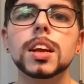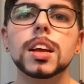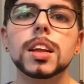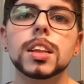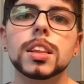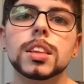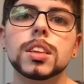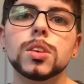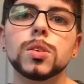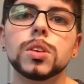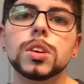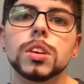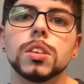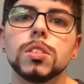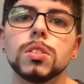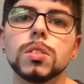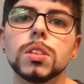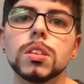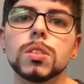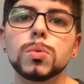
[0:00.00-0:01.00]
You could do
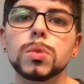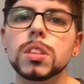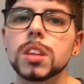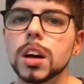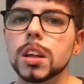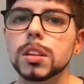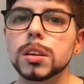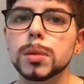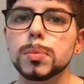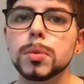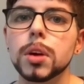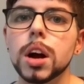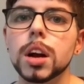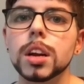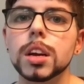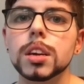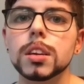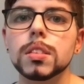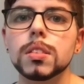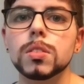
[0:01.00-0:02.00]
this with other
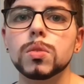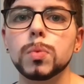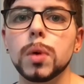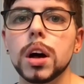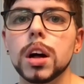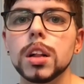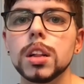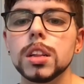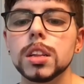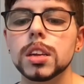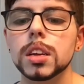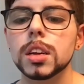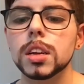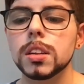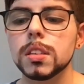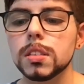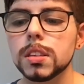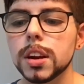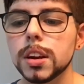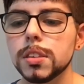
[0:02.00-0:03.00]
products as well.
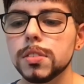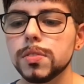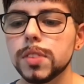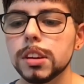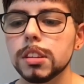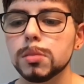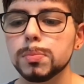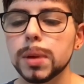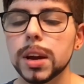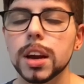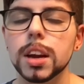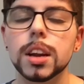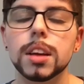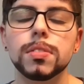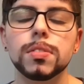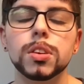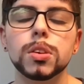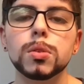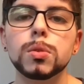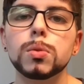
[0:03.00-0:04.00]
Instead of face paint,
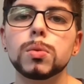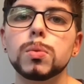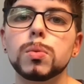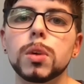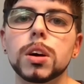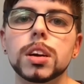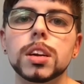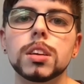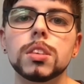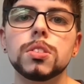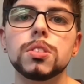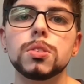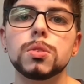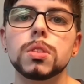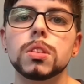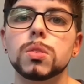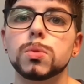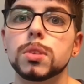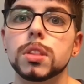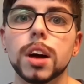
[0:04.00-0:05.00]
if you wanted to do
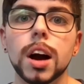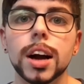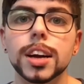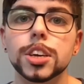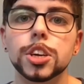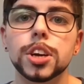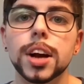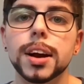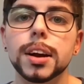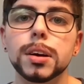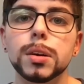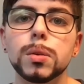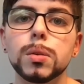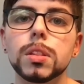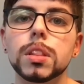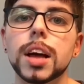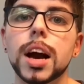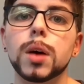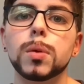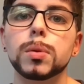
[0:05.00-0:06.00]
this with eyeshadow,
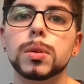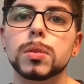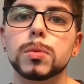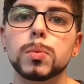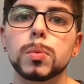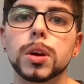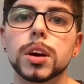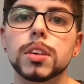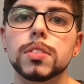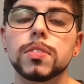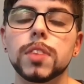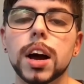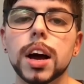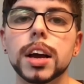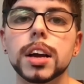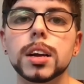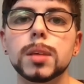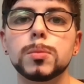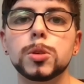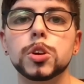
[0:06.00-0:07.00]
that would work fine,
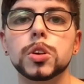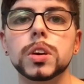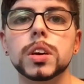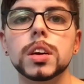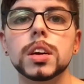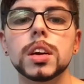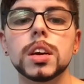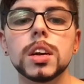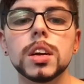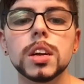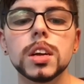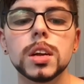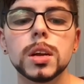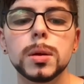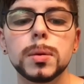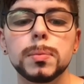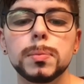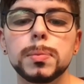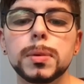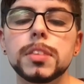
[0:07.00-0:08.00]
I'm sure.
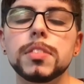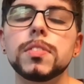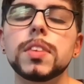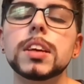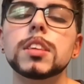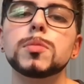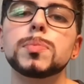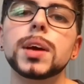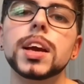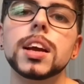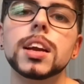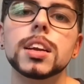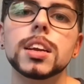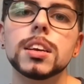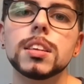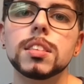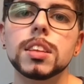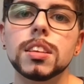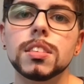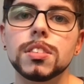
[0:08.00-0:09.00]
But face paint is
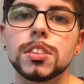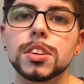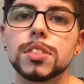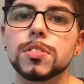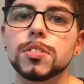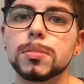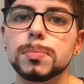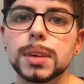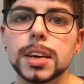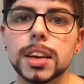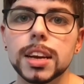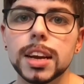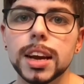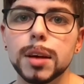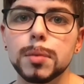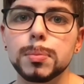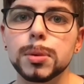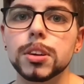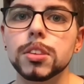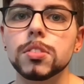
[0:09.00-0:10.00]
easier for me to
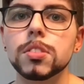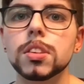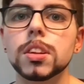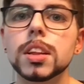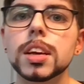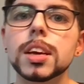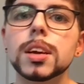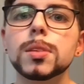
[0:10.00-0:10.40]
get personally